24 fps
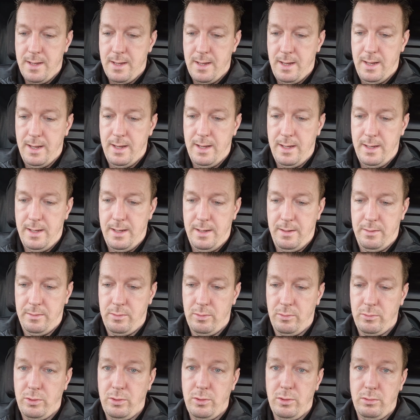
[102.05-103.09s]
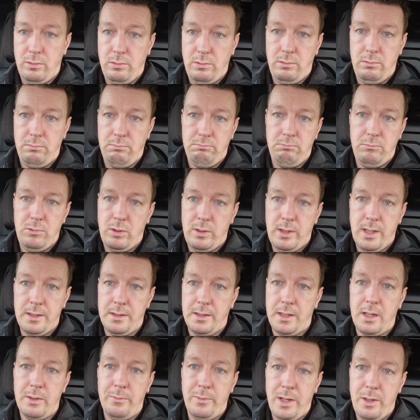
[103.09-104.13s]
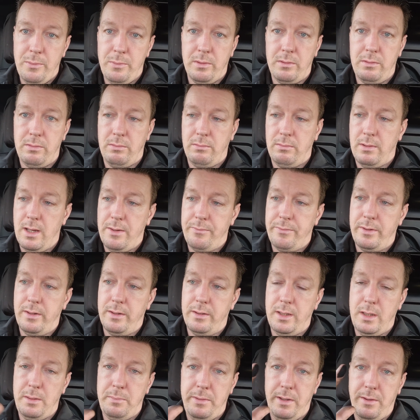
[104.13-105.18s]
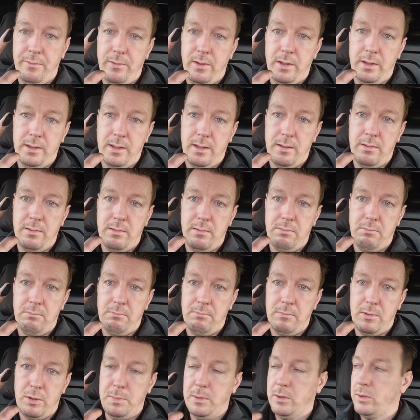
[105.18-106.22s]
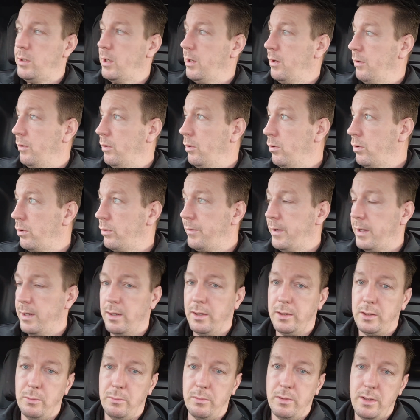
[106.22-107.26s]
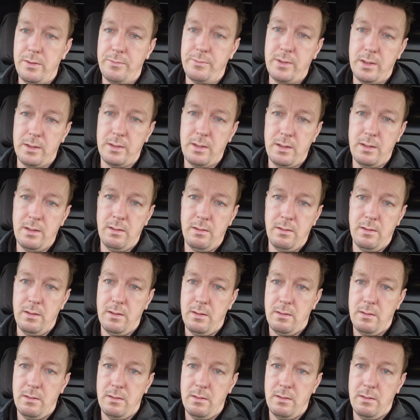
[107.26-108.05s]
Uh, so you you can get away with having a DPF like this, especially on an older van like the one I've got there.